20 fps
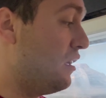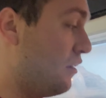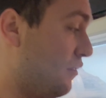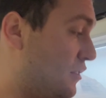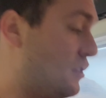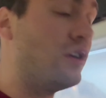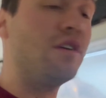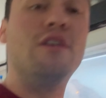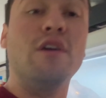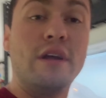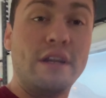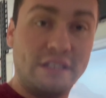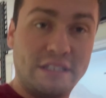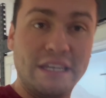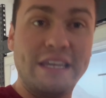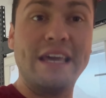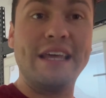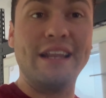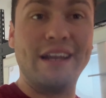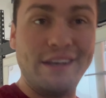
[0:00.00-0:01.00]
to
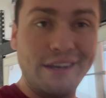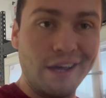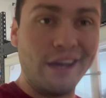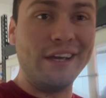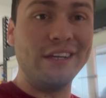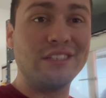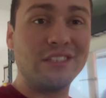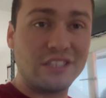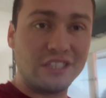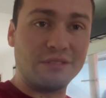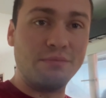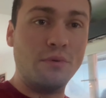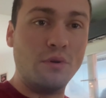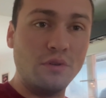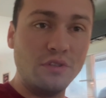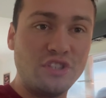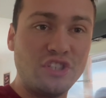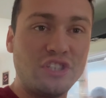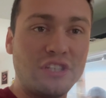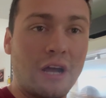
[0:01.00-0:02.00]
get a nice
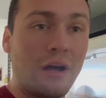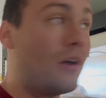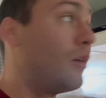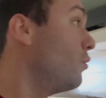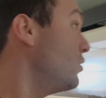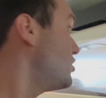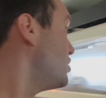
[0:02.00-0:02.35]
smooth shell, which